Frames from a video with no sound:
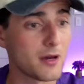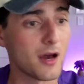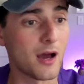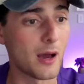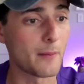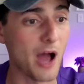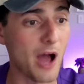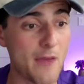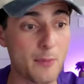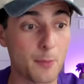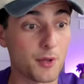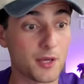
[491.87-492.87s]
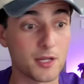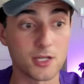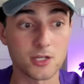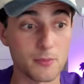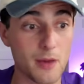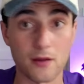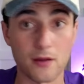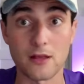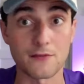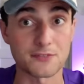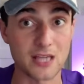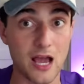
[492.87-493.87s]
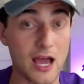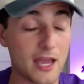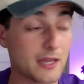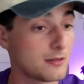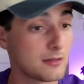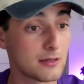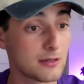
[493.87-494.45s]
I've been playing a good amount of left side